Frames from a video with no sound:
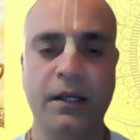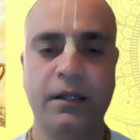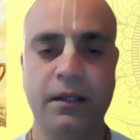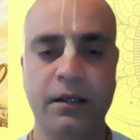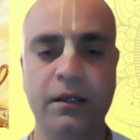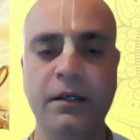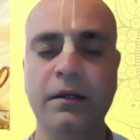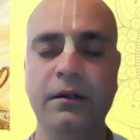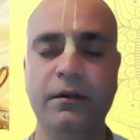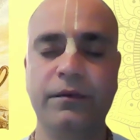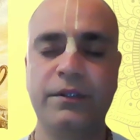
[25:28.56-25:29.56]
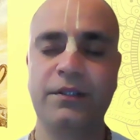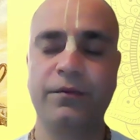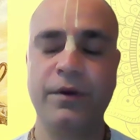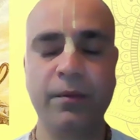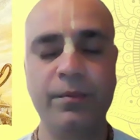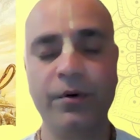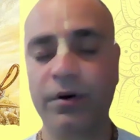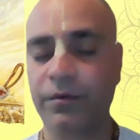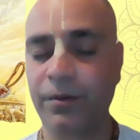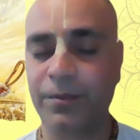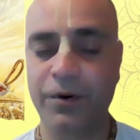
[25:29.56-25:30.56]
and third, which is a very
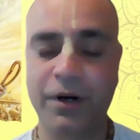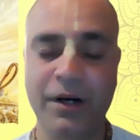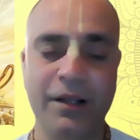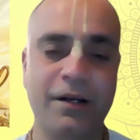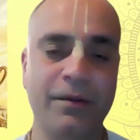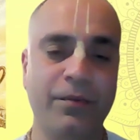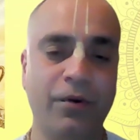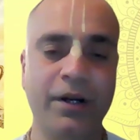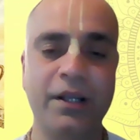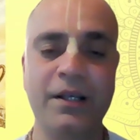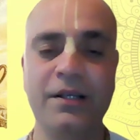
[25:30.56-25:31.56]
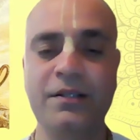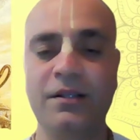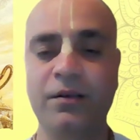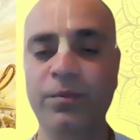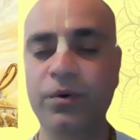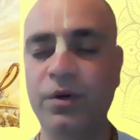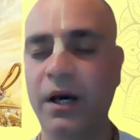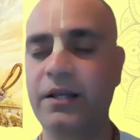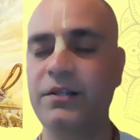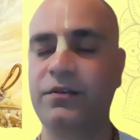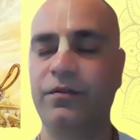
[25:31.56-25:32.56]
beautiful point, that the body is
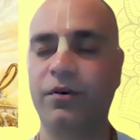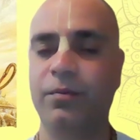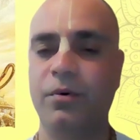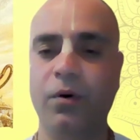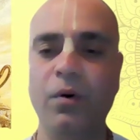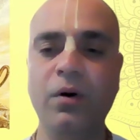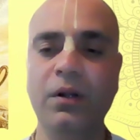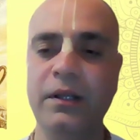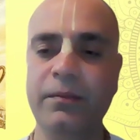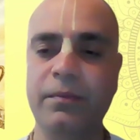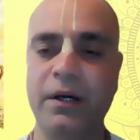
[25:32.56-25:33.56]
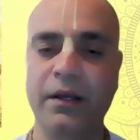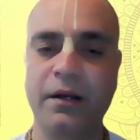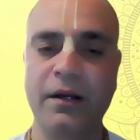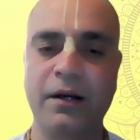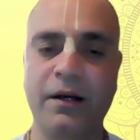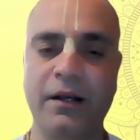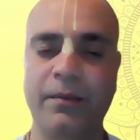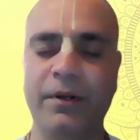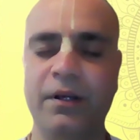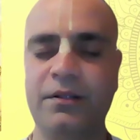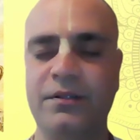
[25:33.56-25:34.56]
immunized from all the material
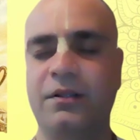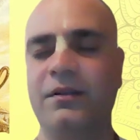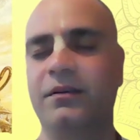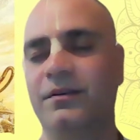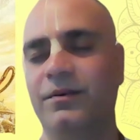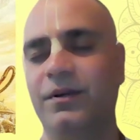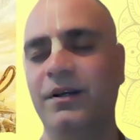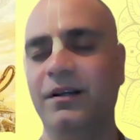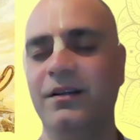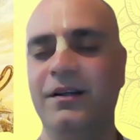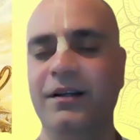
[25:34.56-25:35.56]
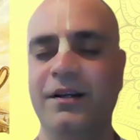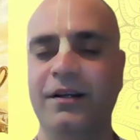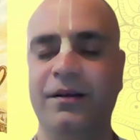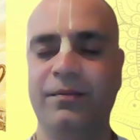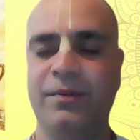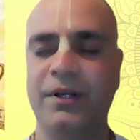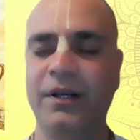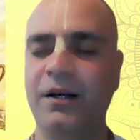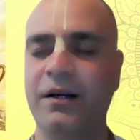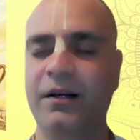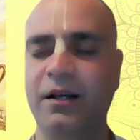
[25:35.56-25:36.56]
contamination. Okay,
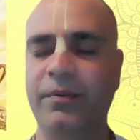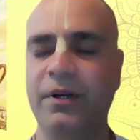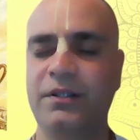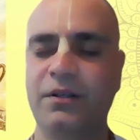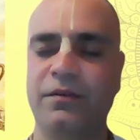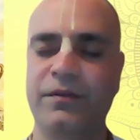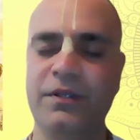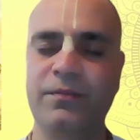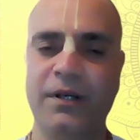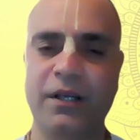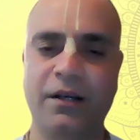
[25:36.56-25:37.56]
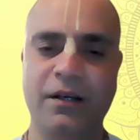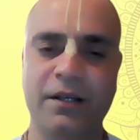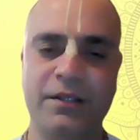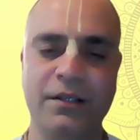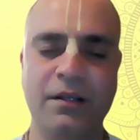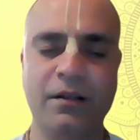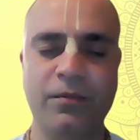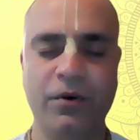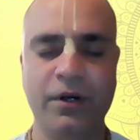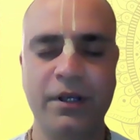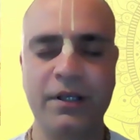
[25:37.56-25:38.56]
material contamination of this material nature, the
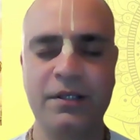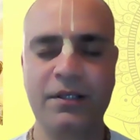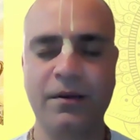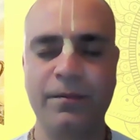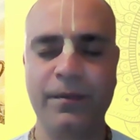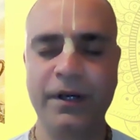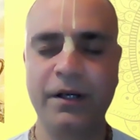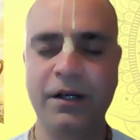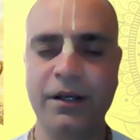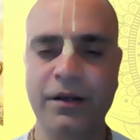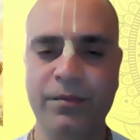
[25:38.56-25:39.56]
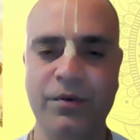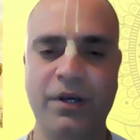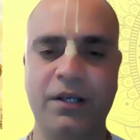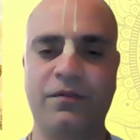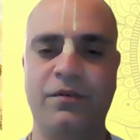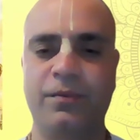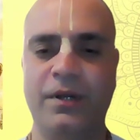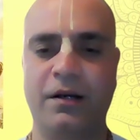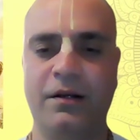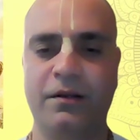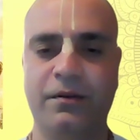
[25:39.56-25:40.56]
body is completely immunized from
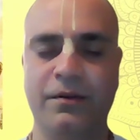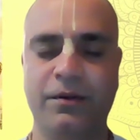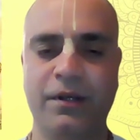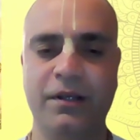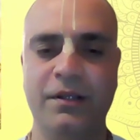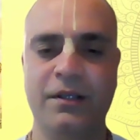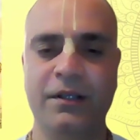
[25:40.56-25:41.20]
that. Okay,